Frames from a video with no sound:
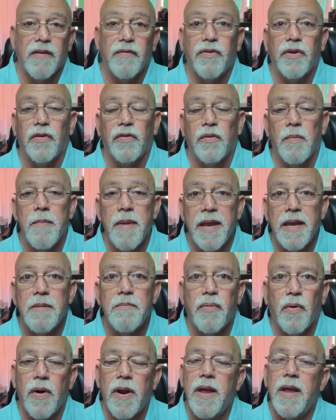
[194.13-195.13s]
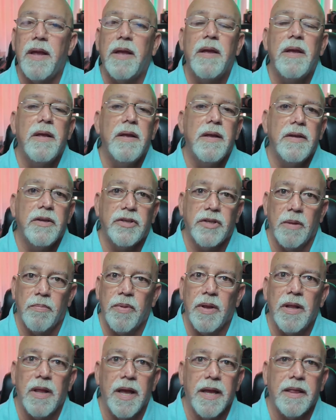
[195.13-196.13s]
If there's a main break,
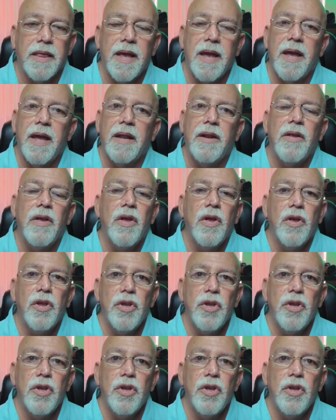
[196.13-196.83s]
something like that,